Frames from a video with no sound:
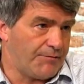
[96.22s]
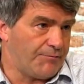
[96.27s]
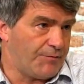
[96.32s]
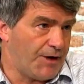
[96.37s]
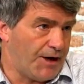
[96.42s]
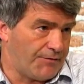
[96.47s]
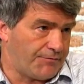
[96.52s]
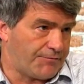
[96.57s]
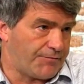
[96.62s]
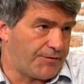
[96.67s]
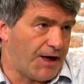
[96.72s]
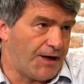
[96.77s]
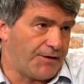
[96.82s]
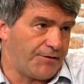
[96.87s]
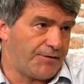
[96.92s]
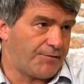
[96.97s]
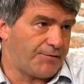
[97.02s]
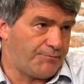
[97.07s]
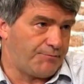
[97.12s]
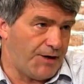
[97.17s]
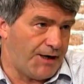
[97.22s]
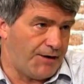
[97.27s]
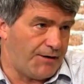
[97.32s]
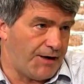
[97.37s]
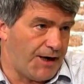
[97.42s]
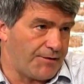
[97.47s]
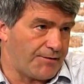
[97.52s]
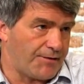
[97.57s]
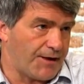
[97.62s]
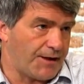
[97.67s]
Air France,
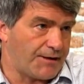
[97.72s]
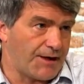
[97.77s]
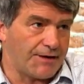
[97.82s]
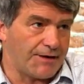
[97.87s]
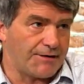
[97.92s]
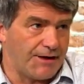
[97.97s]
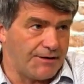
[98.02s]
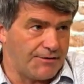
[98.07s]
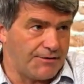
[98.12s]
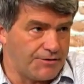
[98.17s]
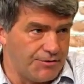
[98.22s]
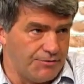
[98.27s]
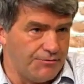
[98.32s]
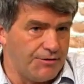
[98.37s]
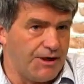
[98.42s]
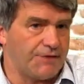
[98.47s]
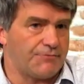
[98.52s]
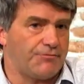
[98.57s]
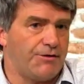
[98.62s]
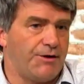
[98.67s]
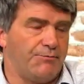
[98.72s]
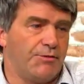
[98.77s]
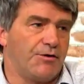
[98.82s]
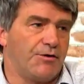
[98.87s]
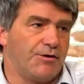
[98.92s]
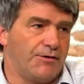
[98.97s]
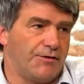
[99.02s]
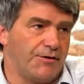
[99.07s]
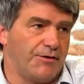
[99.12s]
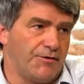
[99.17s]
airlines like that. They do not
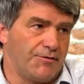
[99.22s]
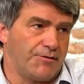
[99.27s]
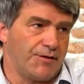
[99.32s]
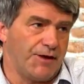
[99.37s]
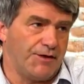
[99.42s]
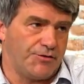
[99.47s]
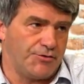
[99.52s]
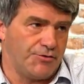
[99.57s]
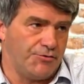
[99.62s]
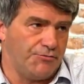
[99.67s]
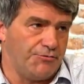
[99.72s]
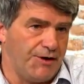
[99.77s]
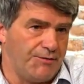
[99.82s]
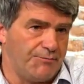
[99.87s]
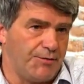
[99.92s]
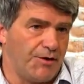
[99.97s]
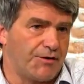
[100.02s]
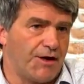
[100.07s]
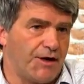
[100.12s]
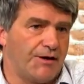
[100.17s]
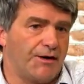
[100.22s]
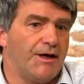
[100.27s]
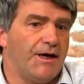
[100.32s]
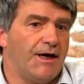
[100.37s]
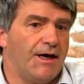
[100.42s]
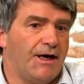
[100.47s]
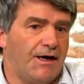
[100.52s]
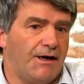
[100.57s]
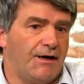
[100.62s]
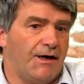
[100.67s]
rebook on those. They do rebook on
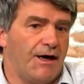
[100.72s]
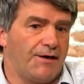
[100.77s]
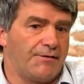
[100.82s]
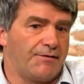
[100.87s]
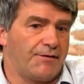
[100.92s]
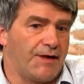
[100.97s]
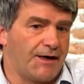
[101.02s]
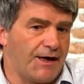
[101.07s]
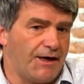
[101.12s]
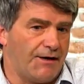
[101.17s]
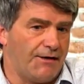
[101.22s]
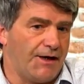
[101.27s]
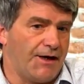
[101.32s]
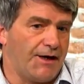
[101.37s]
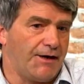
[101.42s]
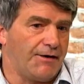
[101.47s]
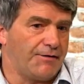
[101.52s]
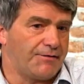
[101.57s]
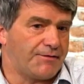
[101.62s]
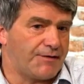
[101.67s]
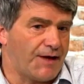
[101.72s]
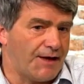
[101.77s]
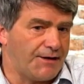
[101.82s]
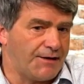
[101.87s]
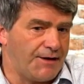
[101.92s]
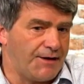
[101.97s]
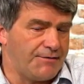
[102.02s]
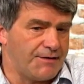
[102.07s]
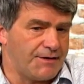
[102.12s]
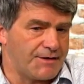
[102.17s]
airlines like Aer Lingus and
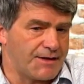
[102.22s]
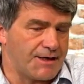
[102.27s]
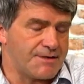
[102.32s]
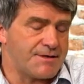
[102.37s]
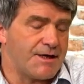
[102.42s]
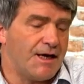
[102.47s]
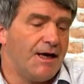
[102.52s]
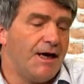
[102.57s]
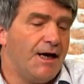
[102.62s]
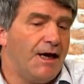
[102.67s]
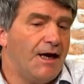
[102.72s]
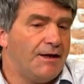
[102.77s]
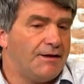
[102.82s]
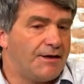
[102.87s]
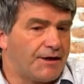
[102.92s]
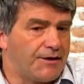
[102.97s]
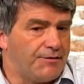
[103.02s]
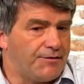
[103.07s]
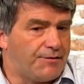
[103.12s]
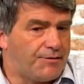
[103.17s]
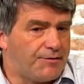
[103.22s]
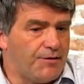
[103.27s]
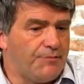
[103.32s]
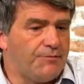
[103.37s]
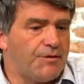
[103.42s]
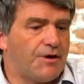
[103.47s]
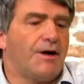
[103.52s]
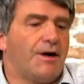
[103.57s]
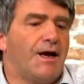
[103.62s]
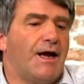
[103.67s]
EasyJet. The
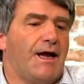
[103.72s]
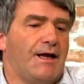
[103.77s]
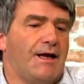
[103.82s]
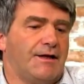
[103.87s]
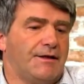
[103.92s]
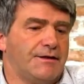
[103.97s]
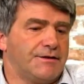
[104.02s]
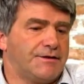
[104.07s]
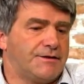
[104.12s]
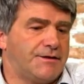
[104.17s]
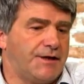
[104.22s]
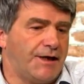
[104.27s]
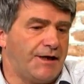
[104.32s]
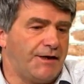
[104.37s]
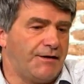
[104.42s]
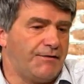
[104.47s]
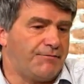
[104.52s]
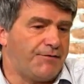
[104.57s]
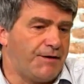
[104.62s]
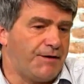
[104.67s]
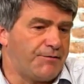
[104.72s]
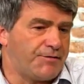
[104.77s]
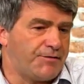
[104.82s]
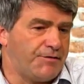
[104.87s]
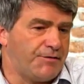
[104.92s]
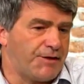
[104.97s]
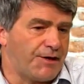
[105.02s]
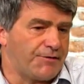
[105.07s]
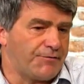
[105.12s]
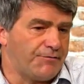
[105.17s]
consumer end, the famous
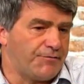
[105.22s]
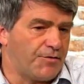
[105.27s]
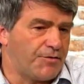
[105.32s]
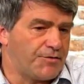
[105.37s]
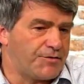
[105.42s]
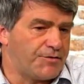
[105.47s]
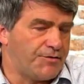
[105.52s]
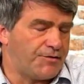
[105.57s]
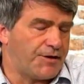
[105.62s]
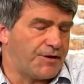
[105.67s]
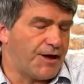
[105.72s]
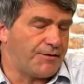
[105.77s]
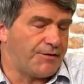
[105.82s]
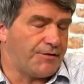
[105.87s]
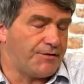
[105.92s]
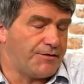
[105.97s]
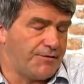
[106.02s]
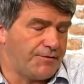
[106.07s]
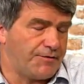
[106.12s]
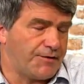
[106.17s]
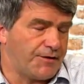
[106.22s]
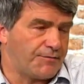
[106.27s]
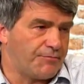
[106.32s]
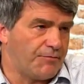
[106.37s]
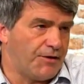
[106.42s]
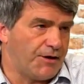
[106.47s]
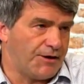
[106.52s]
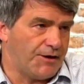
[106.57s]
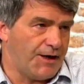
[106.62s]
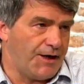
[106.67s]

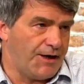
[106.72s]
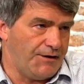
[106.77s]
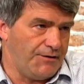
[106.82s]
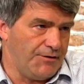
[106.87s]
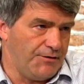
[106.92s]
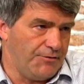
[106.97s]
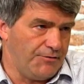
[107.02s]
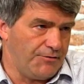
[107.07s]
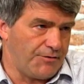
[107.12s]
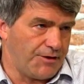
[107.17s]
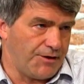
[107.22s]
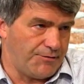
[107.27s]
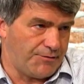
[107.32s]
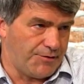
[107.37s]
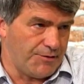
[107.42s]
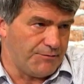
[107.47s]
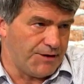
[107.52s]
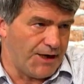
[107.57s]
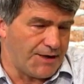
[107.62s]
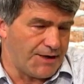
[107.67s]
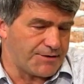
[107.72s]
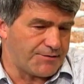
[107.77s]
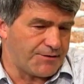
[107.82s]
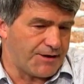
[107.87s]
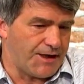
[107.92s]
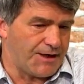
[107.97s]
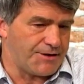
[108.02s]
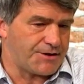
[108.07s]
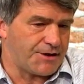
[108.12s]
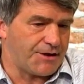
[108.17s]
2004-261 EU consumer
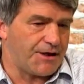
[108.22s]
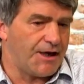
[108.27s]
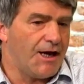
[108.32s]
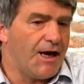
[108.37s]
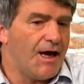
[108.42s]
legislation,